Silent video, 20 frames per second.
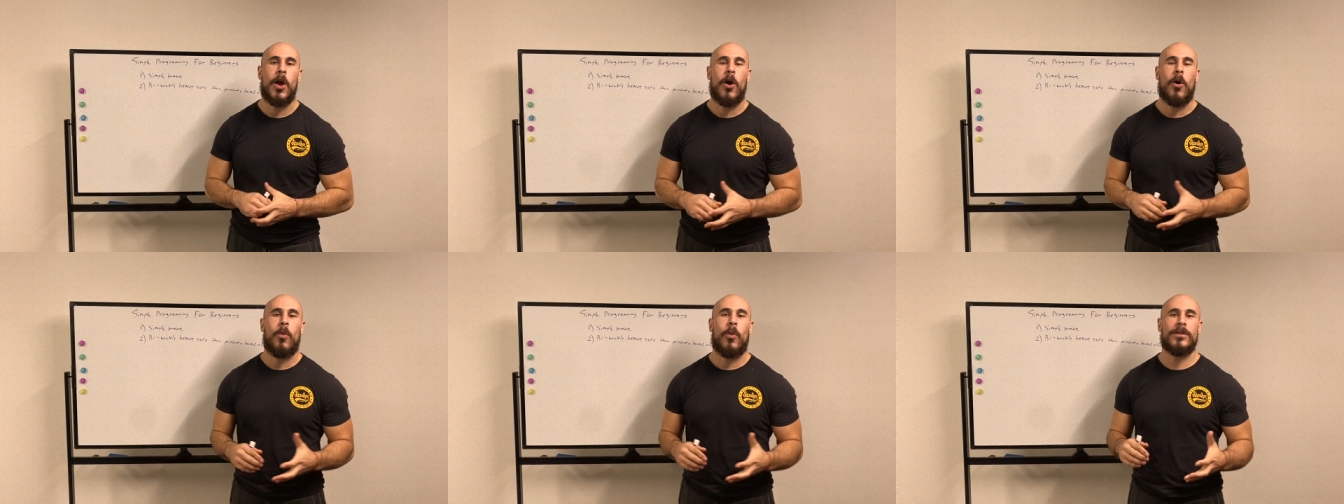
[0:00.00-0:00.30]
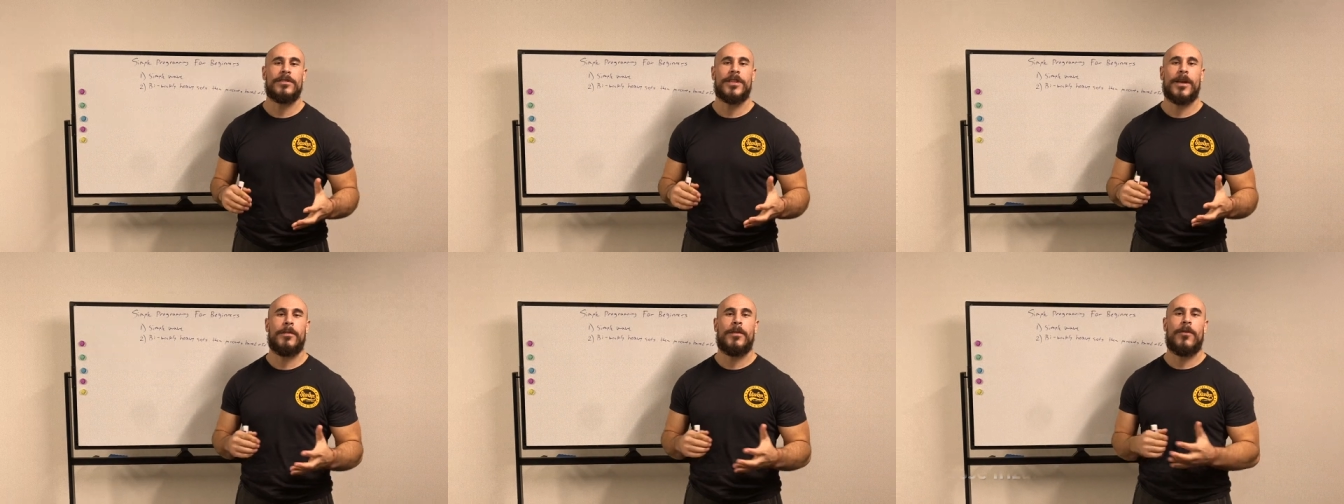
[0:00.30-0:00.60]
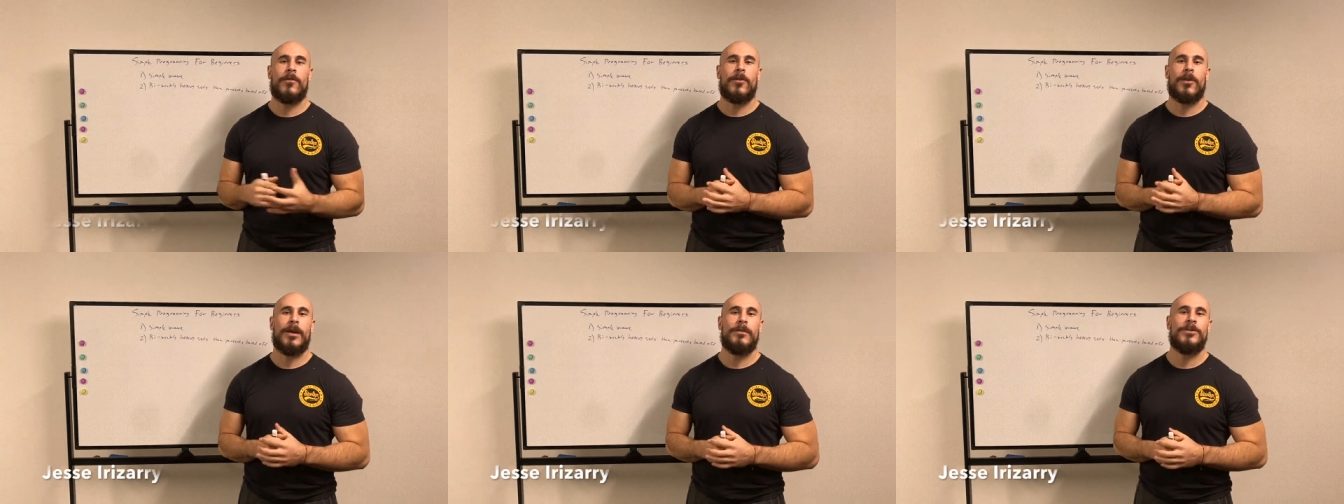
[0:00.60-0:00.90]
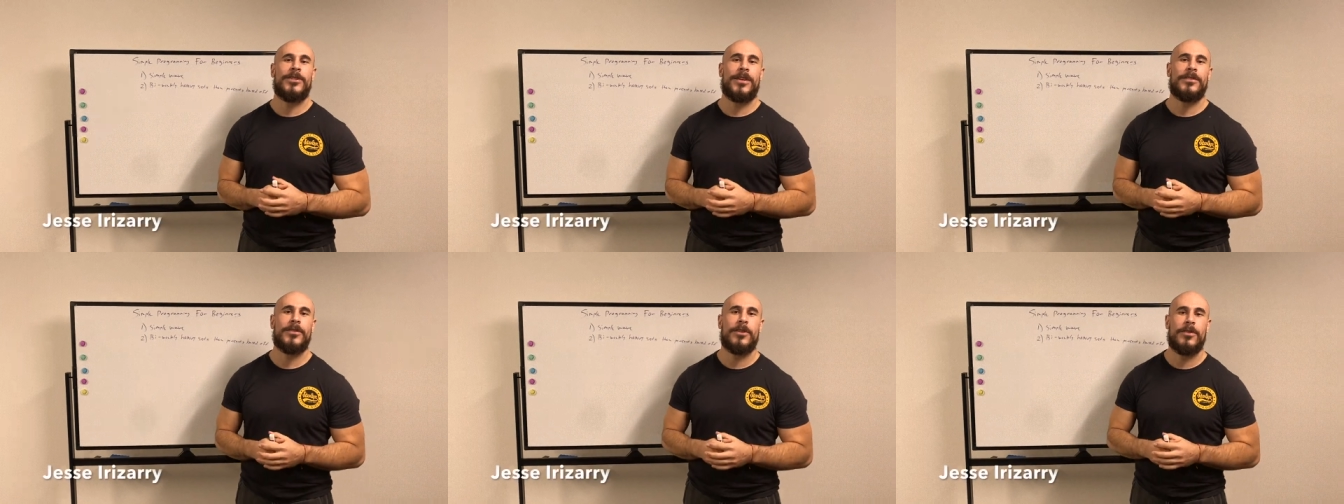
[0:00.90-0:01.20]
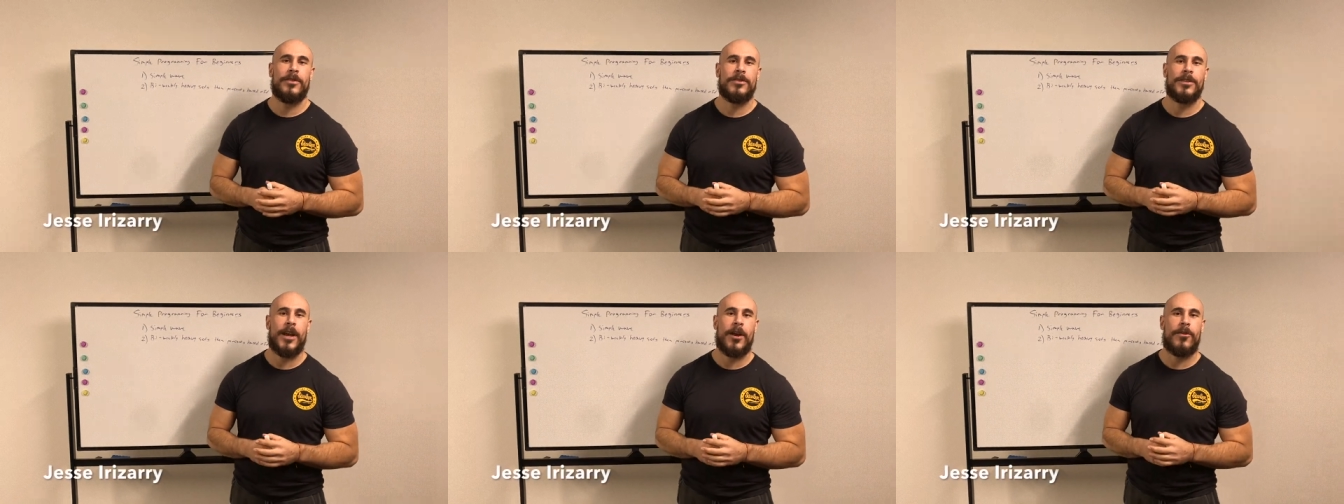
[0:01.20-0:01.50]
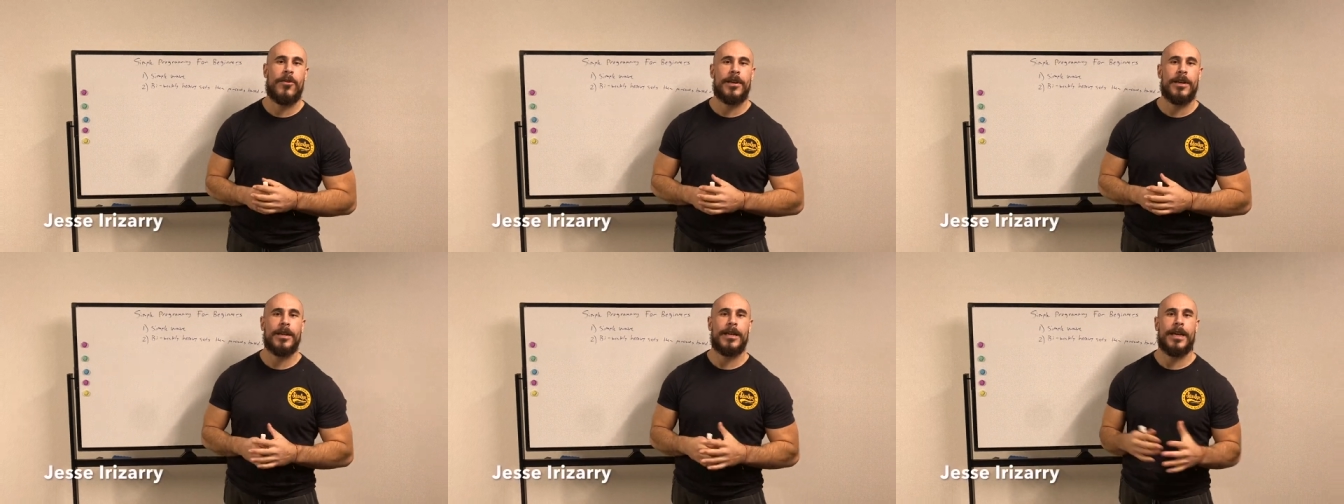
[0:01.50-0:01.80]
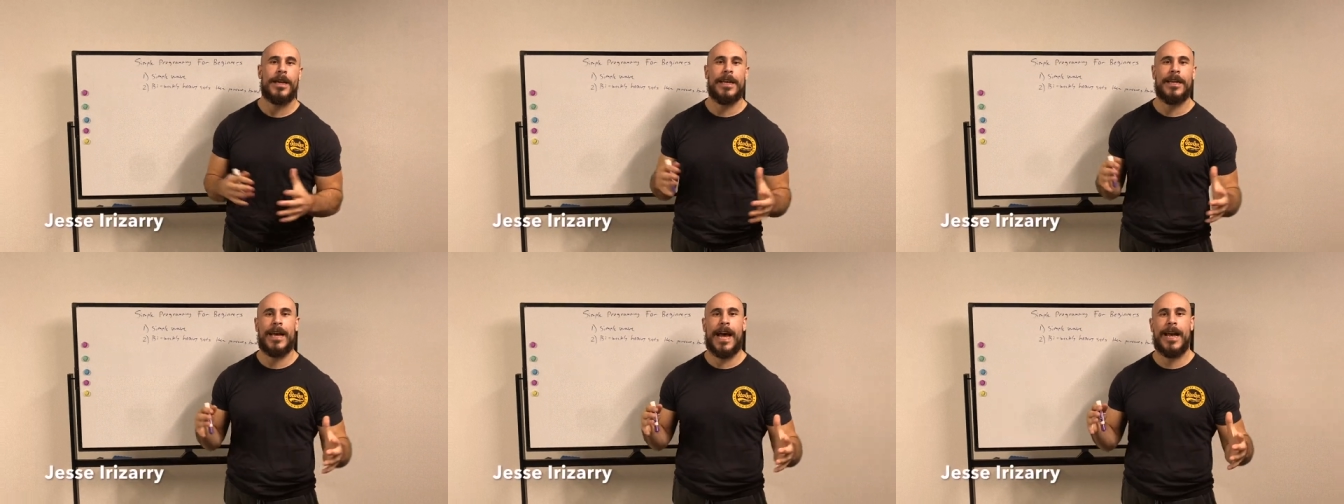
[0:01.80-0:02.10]
What's up, everyone? I'm Jesse
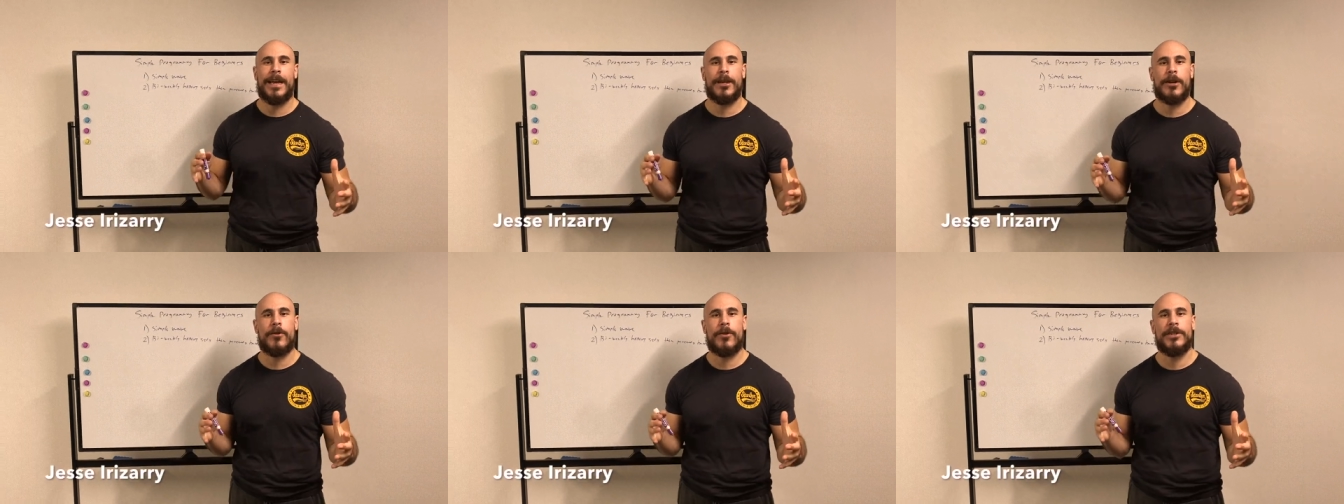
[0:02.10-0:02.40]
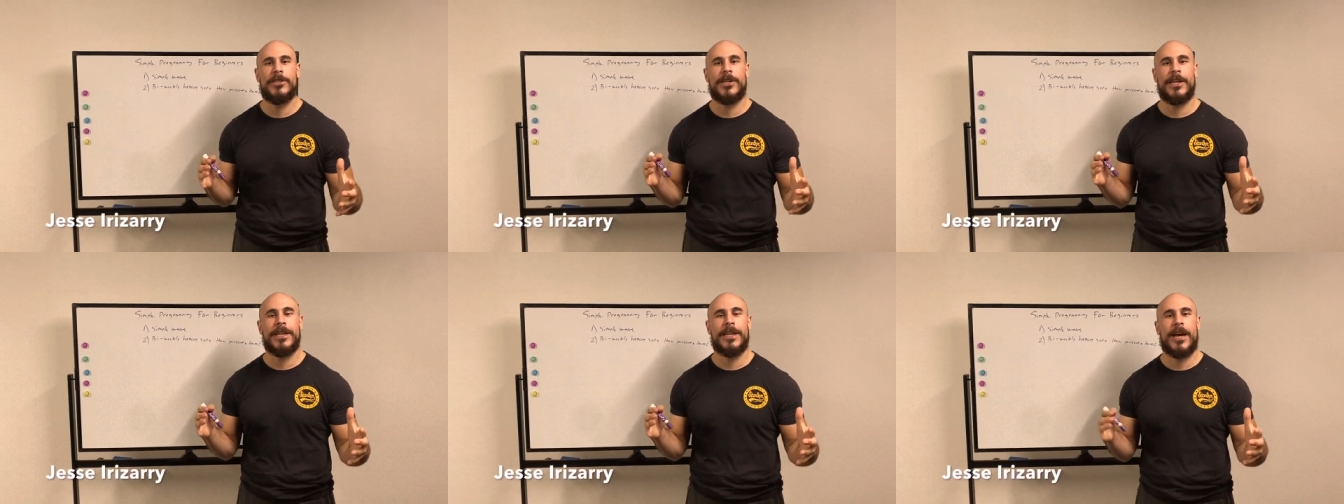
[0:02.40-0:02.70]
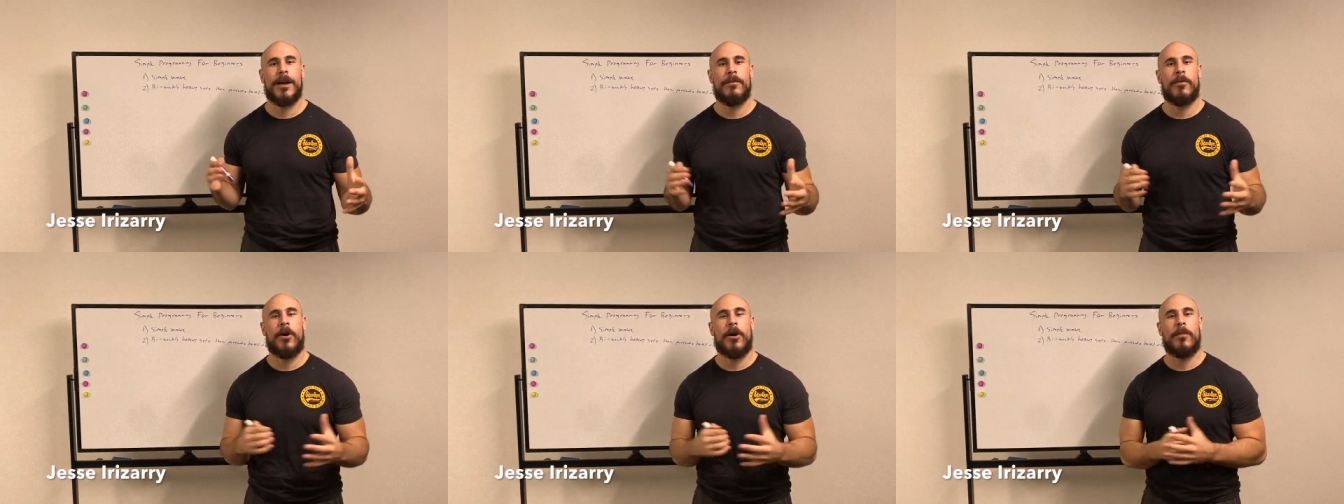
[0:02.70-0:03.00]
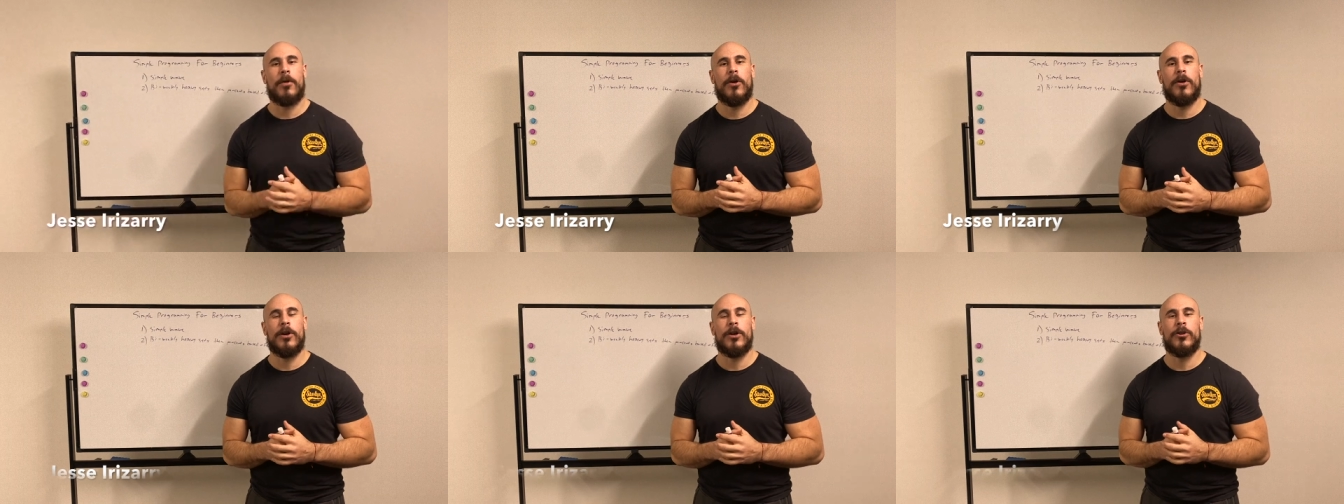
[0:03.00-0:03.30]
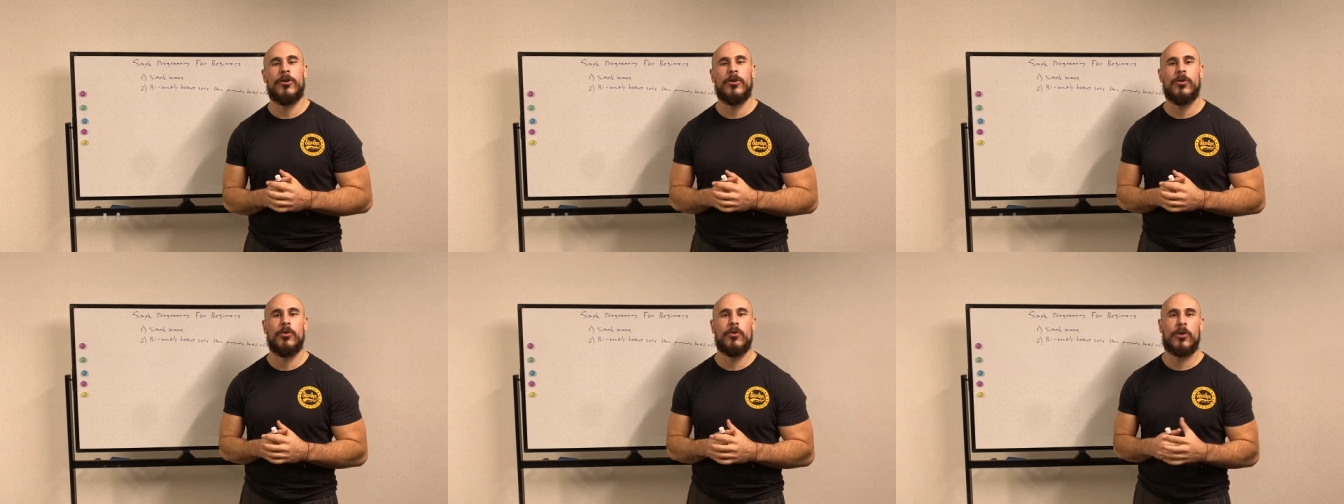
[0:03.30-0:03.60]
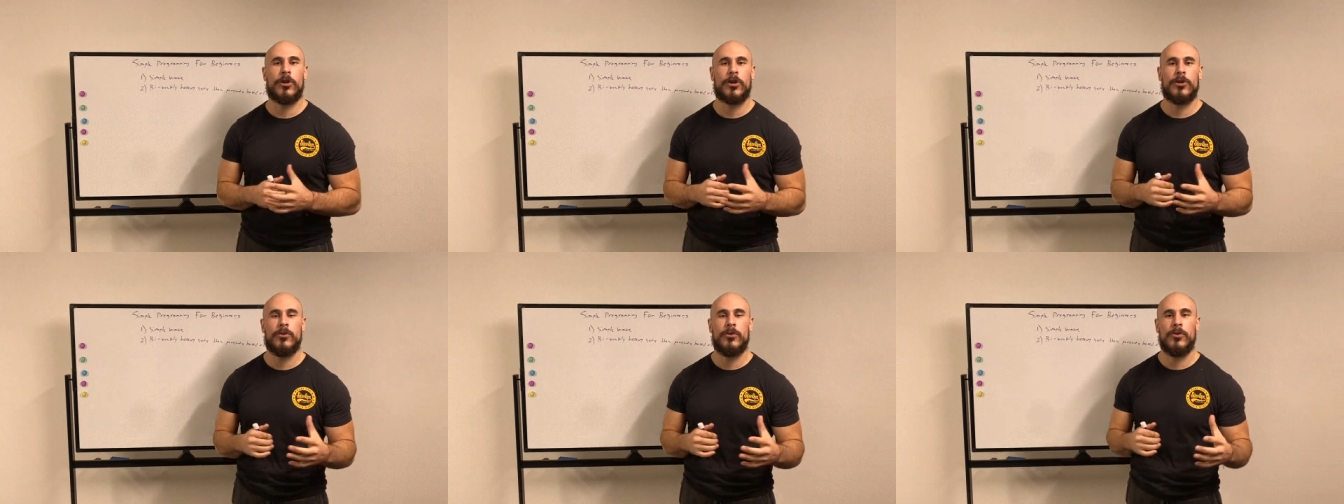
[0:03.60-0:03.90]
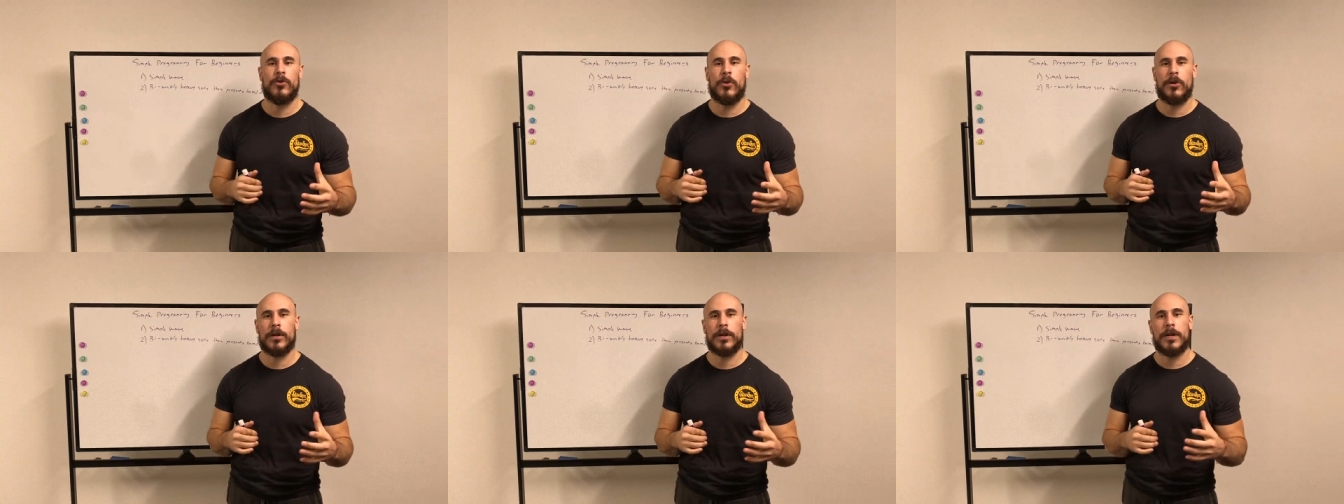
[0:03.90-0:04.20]
Rosari eh, here at JDI Barbell in New York, New
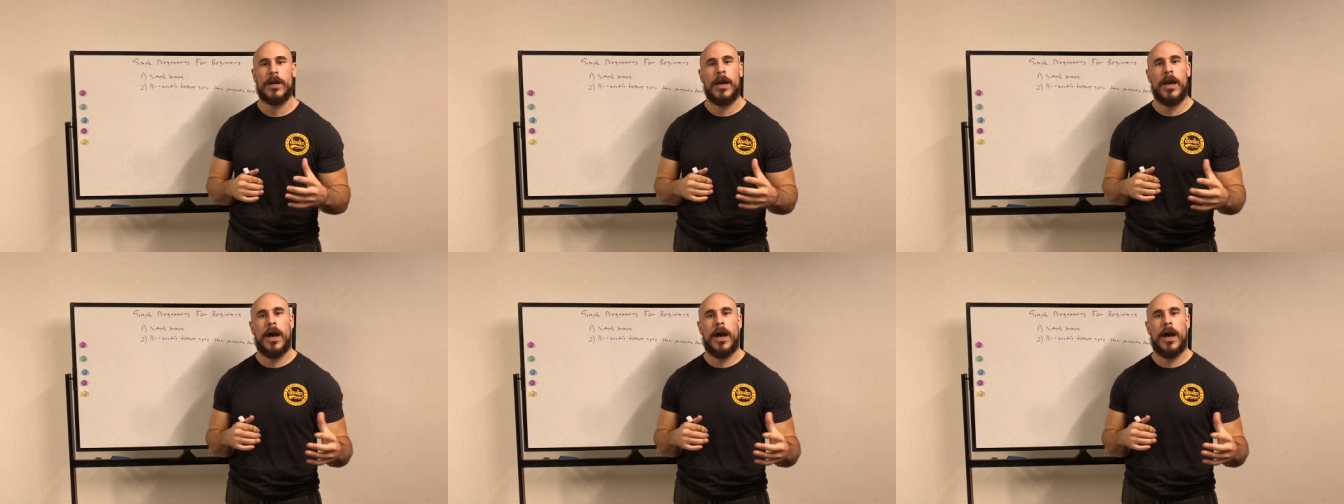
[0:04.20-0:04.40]
York,